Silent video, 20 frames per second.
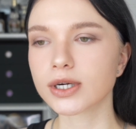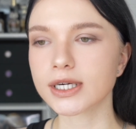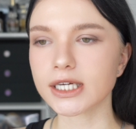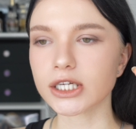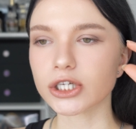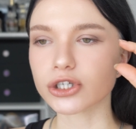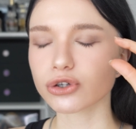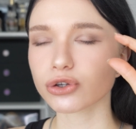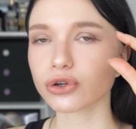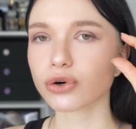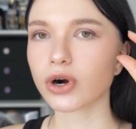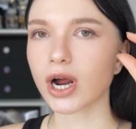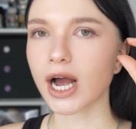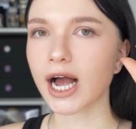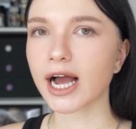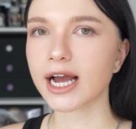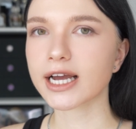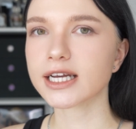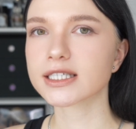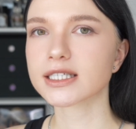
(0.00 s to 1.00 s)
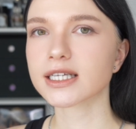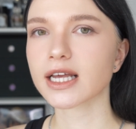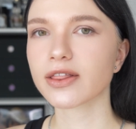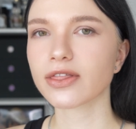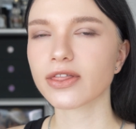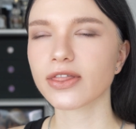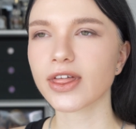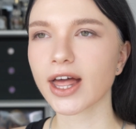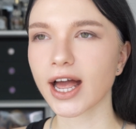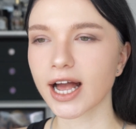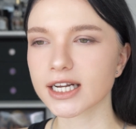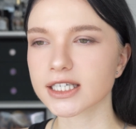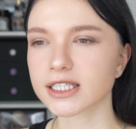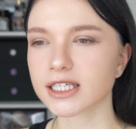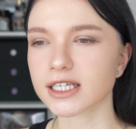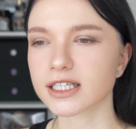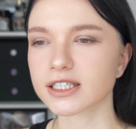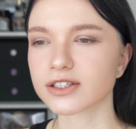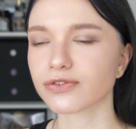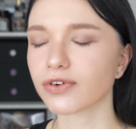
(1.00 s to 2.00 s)
into your eyes, and that
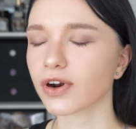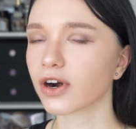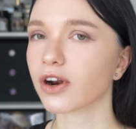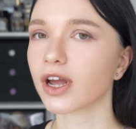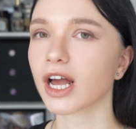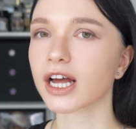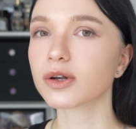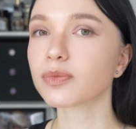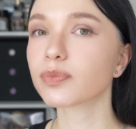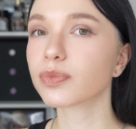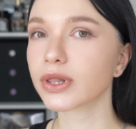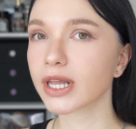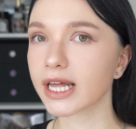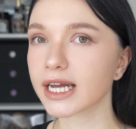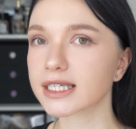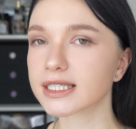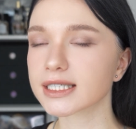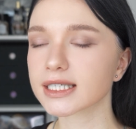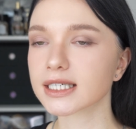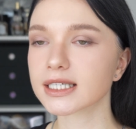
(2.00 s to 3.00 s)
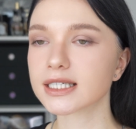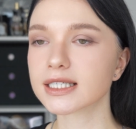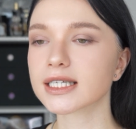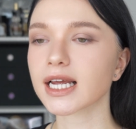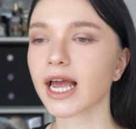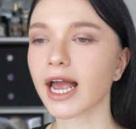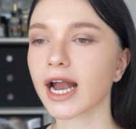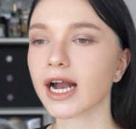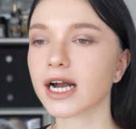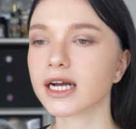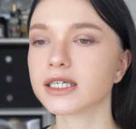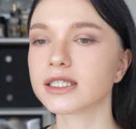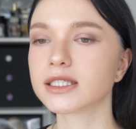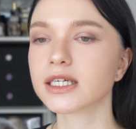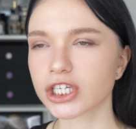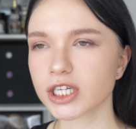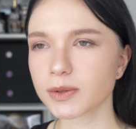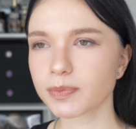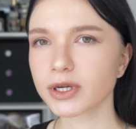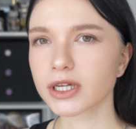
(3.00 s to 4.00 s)
is very unpleasant. And
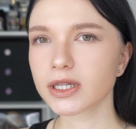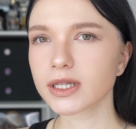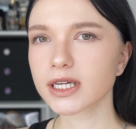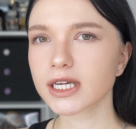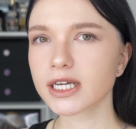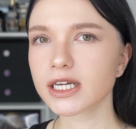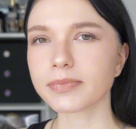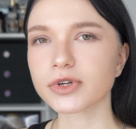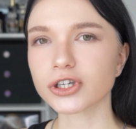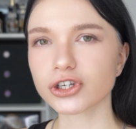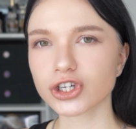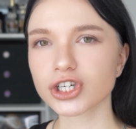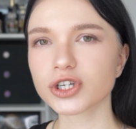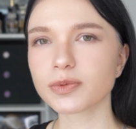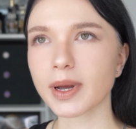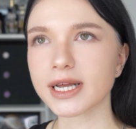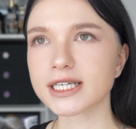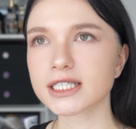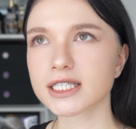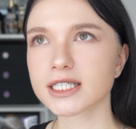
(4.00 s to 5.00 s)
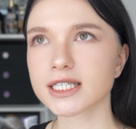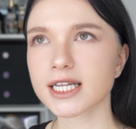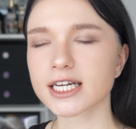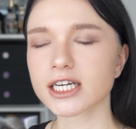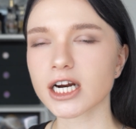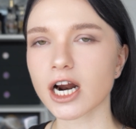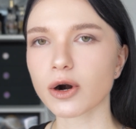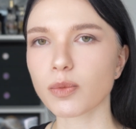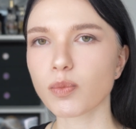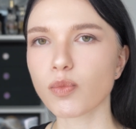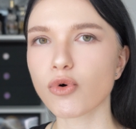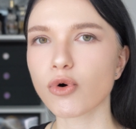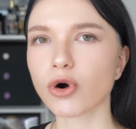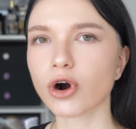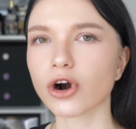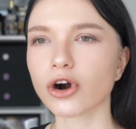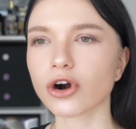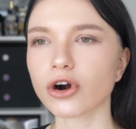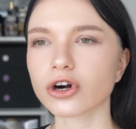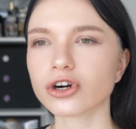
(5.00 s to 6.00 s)
typically sheet masks that are
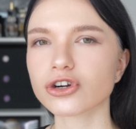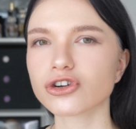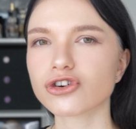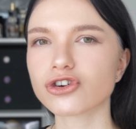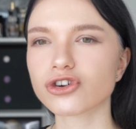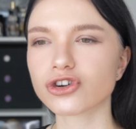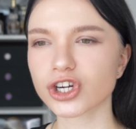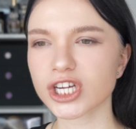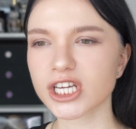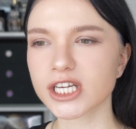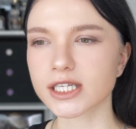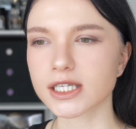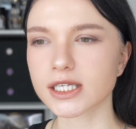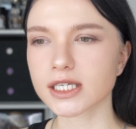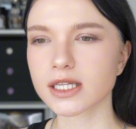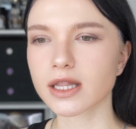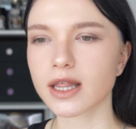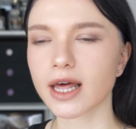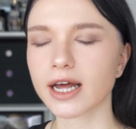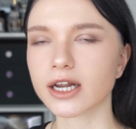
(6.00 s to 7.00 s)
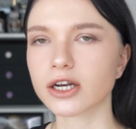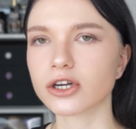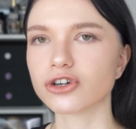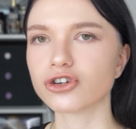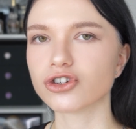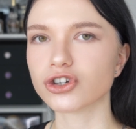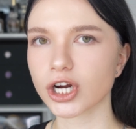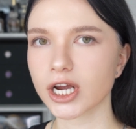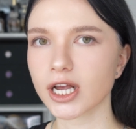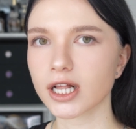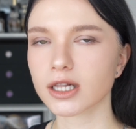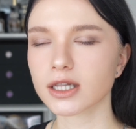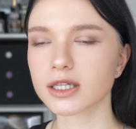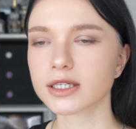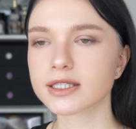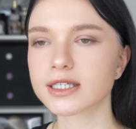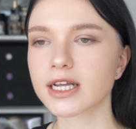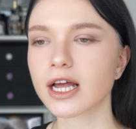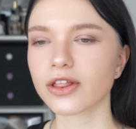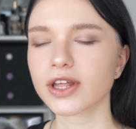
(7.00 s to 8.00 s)
more sheets than
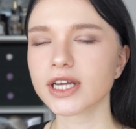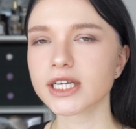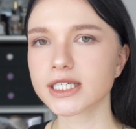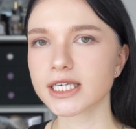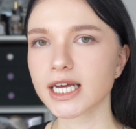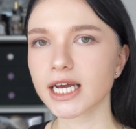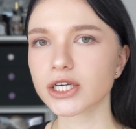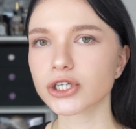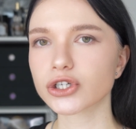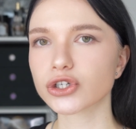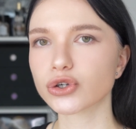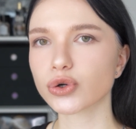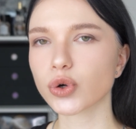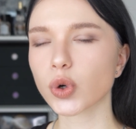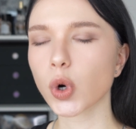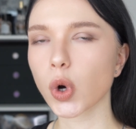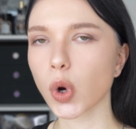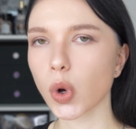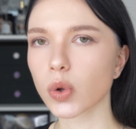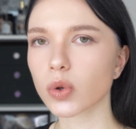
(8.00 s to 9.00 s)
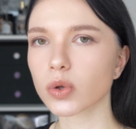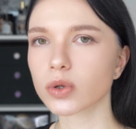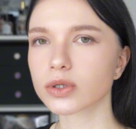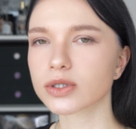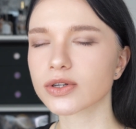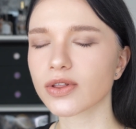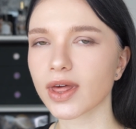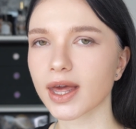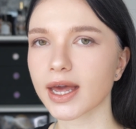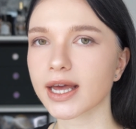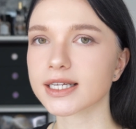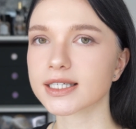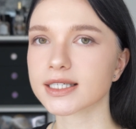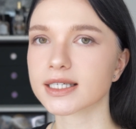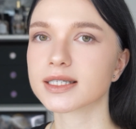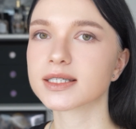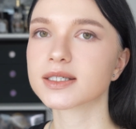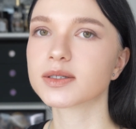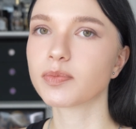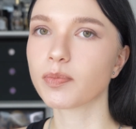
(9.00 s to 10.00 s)
gels, they tend to hold the
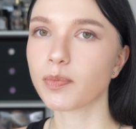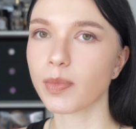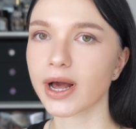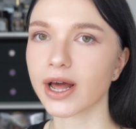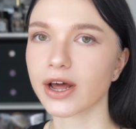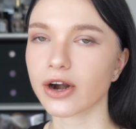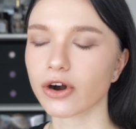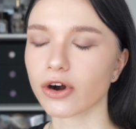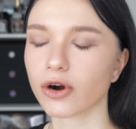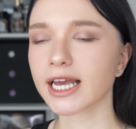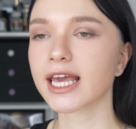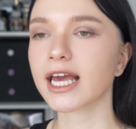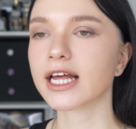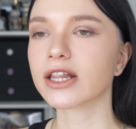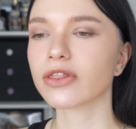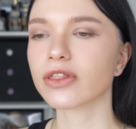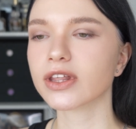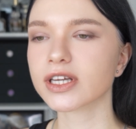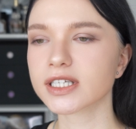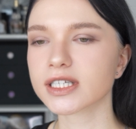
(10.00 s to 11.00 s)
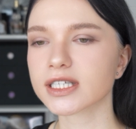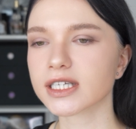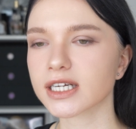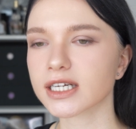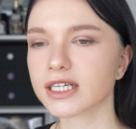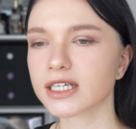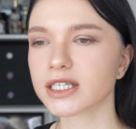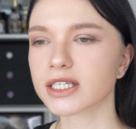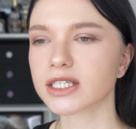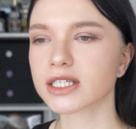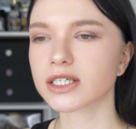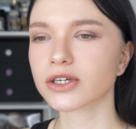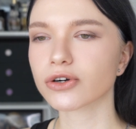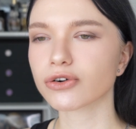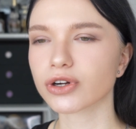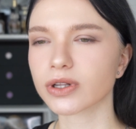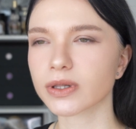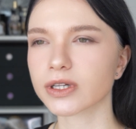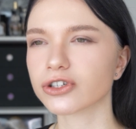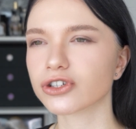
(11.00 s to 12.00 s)
essence better. Again, this is
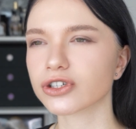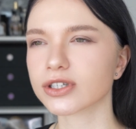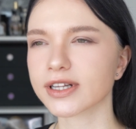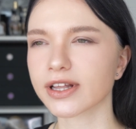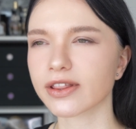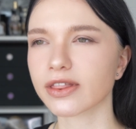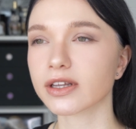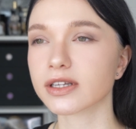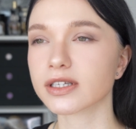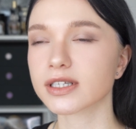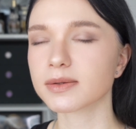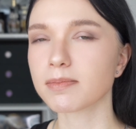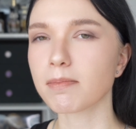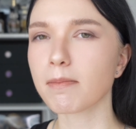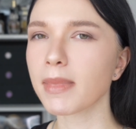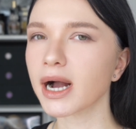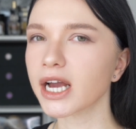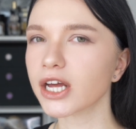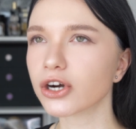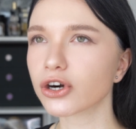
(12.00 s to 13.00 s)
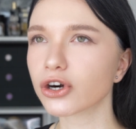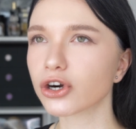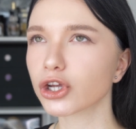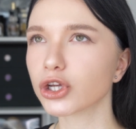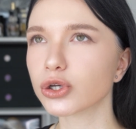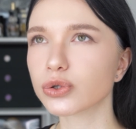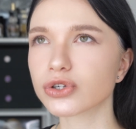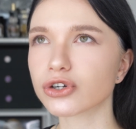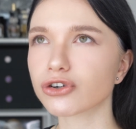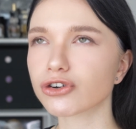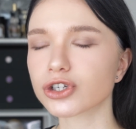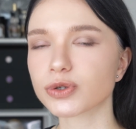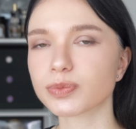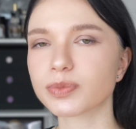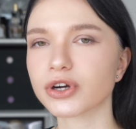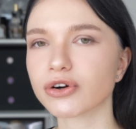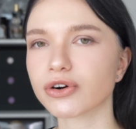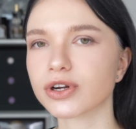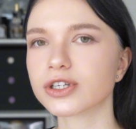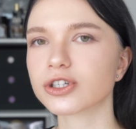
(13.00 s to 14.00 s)
really just like this minor user
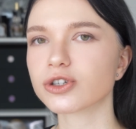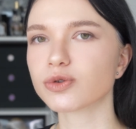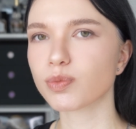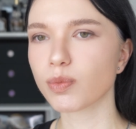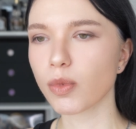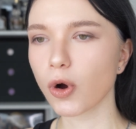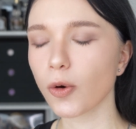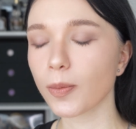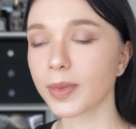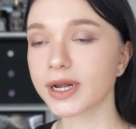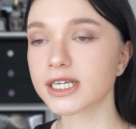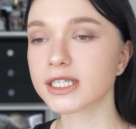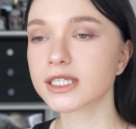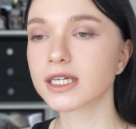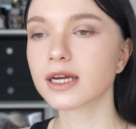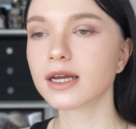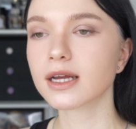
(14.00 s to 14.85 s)
experience moment,